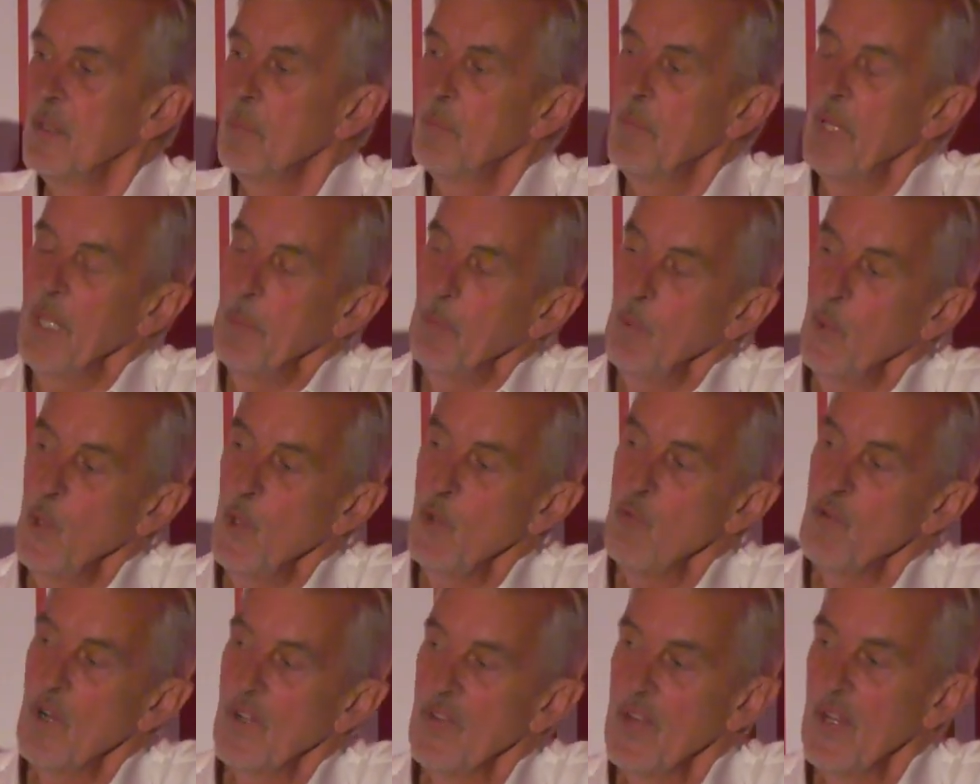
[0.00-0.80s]
People
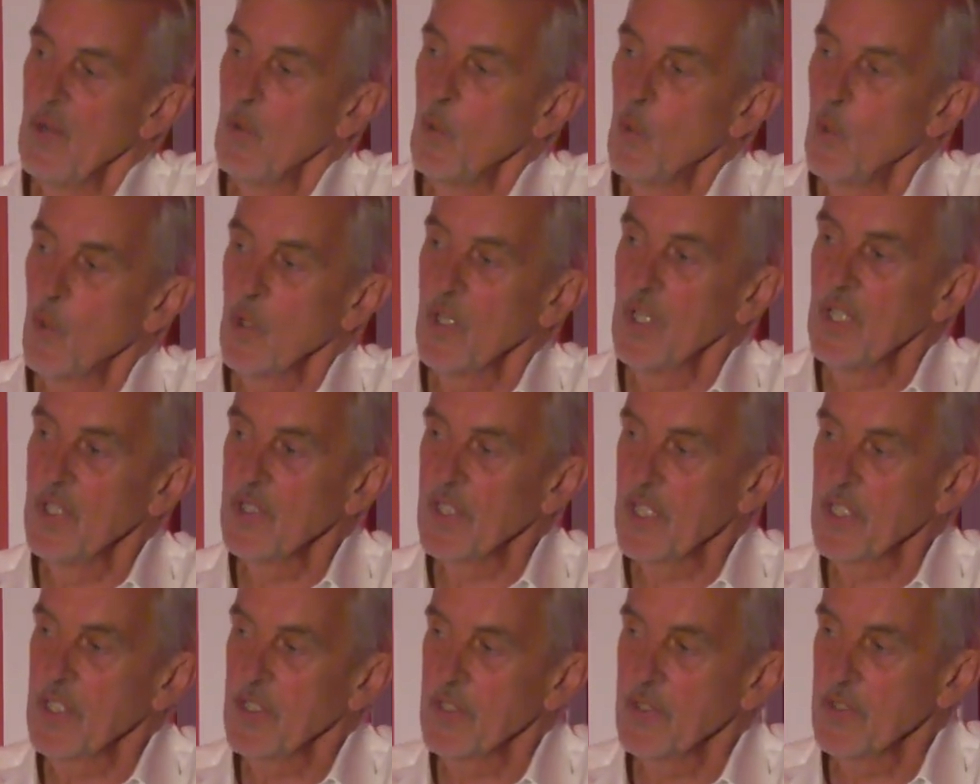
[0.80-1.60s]
who run their
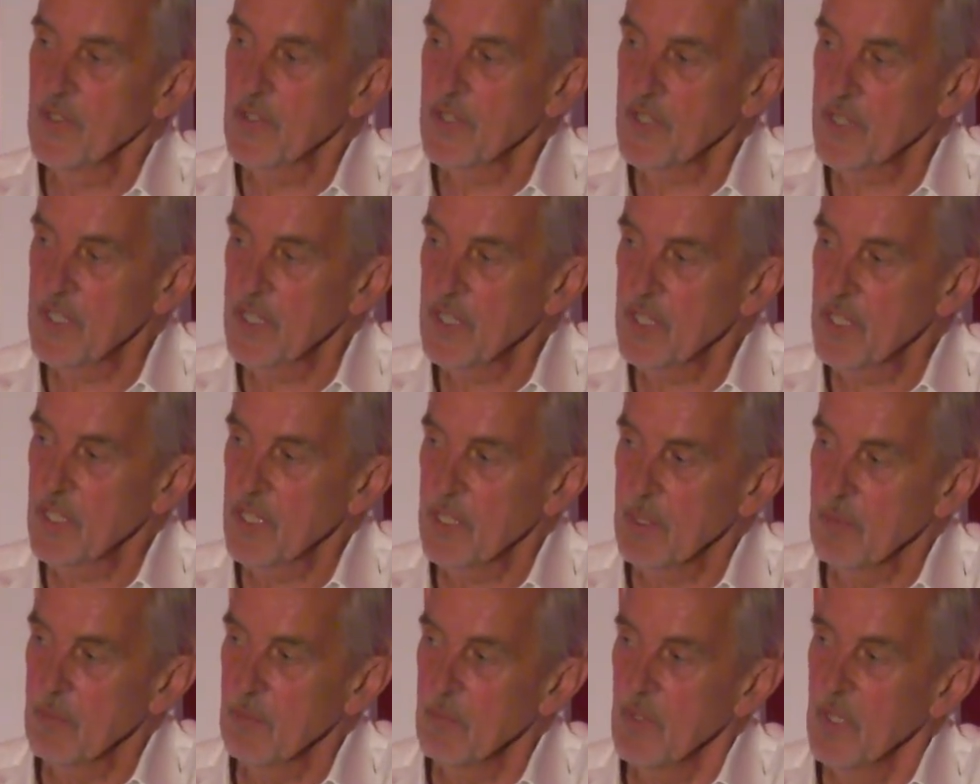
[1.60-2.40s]
organisation as a
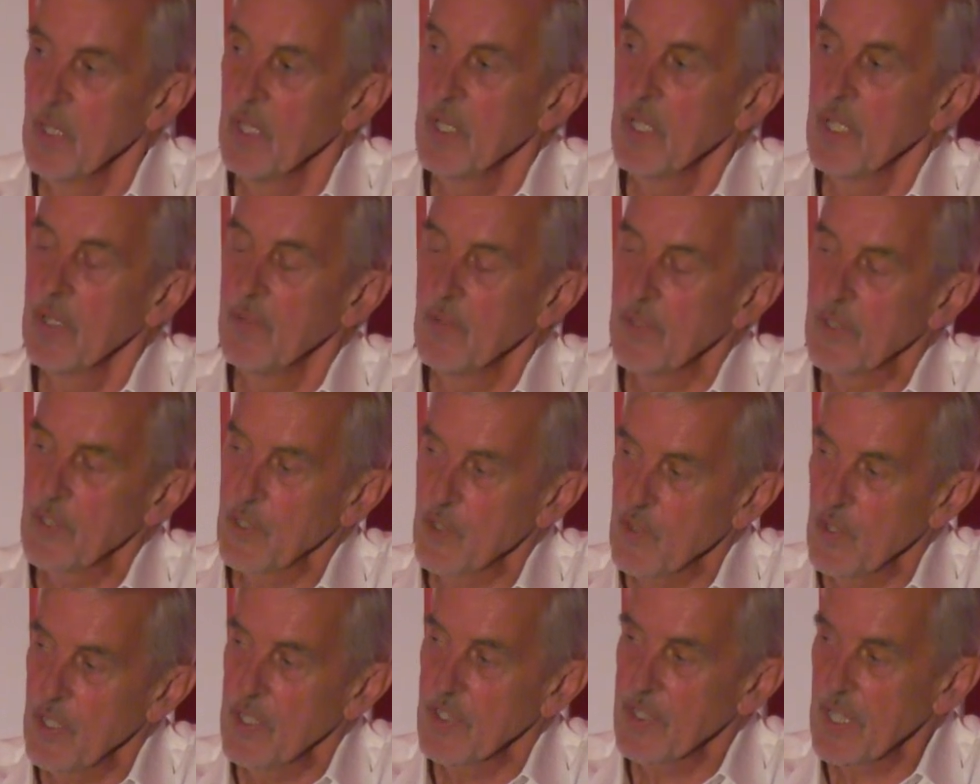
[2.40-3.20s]
system, if it's a
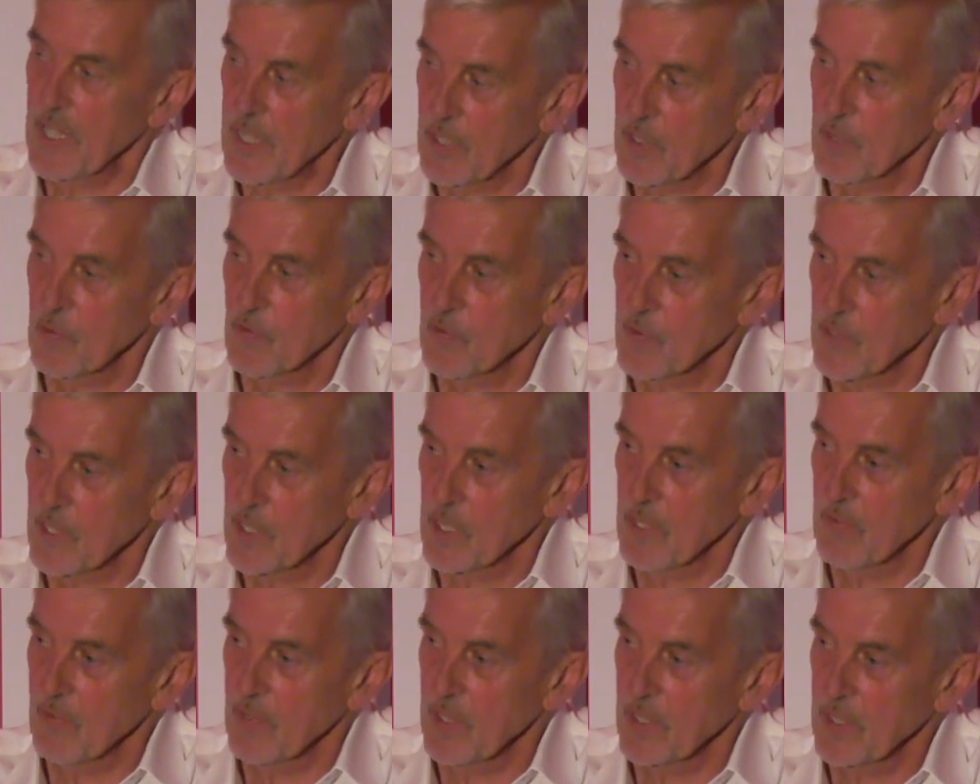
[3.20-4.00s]
transactional
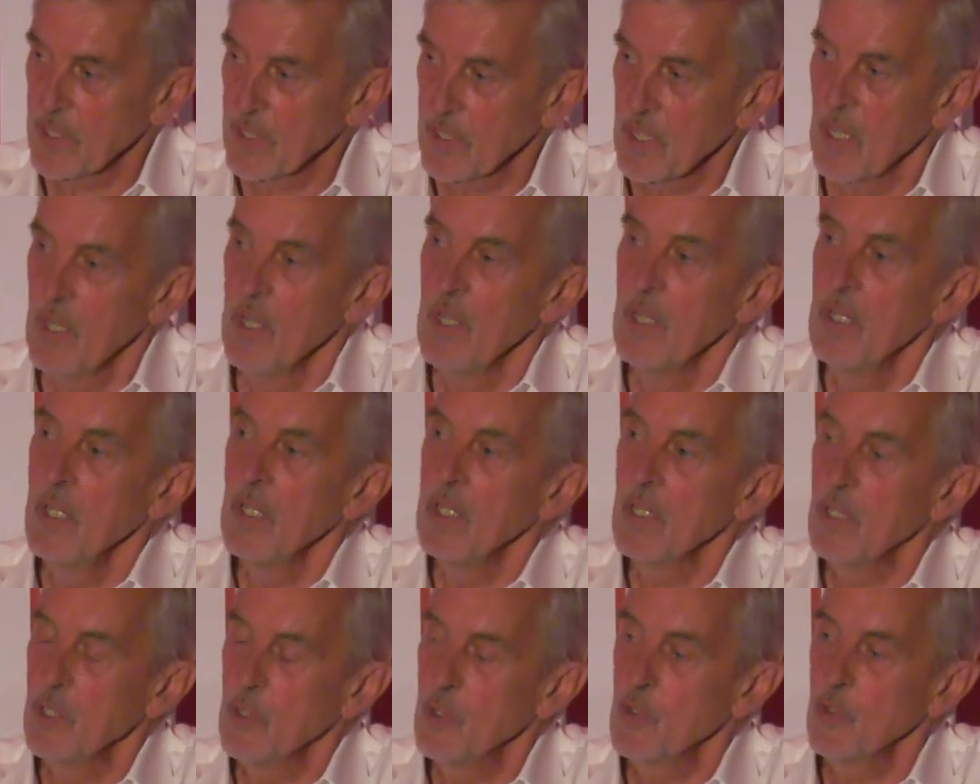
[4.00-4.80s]
service,
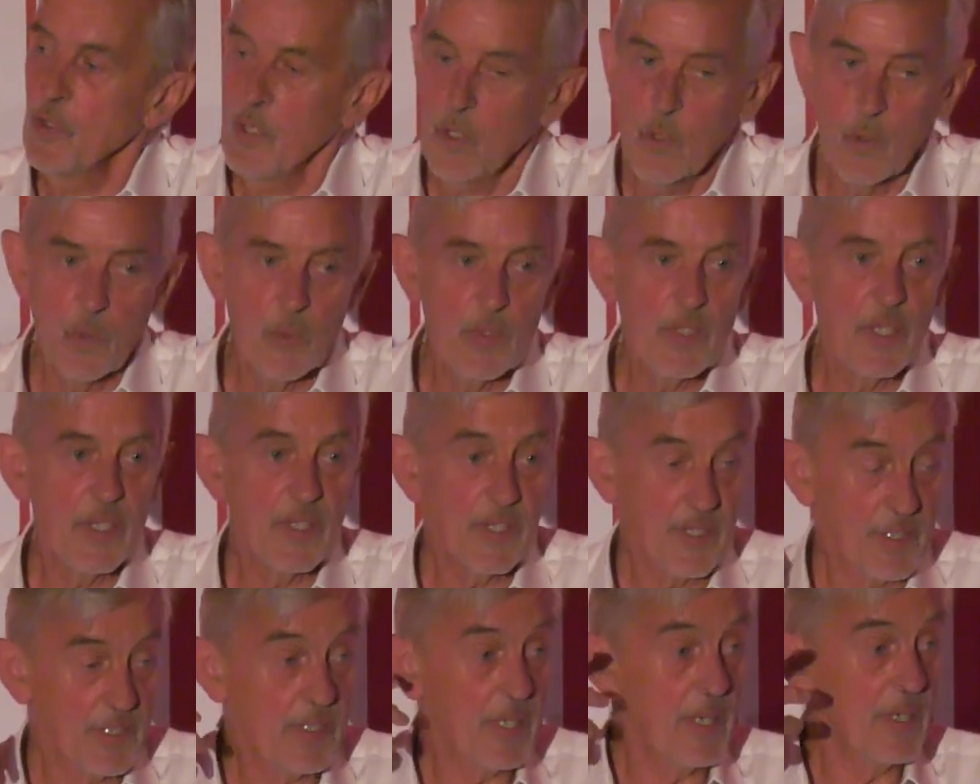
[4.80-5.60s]
control with
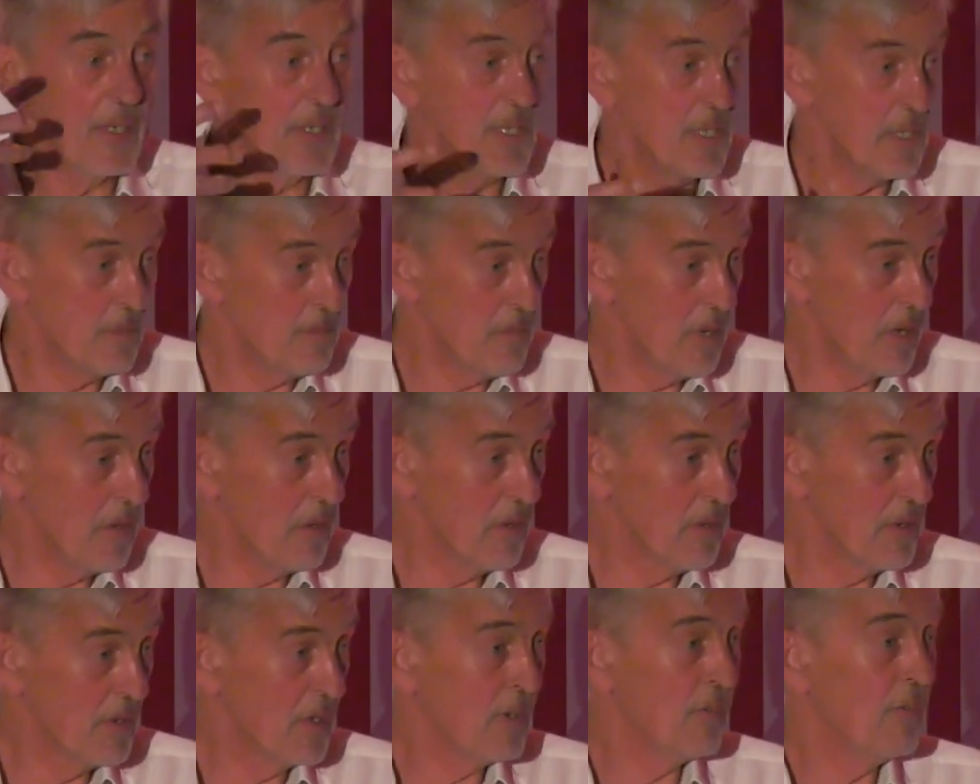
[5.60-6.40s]
understanding
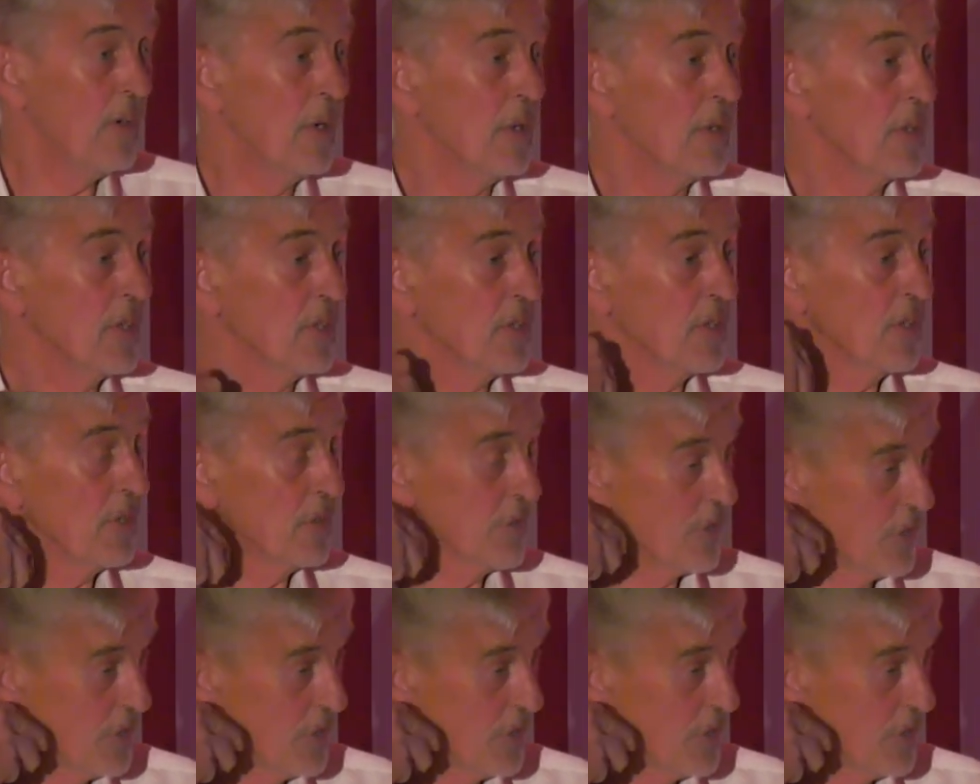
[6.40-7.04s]
demand, are focused on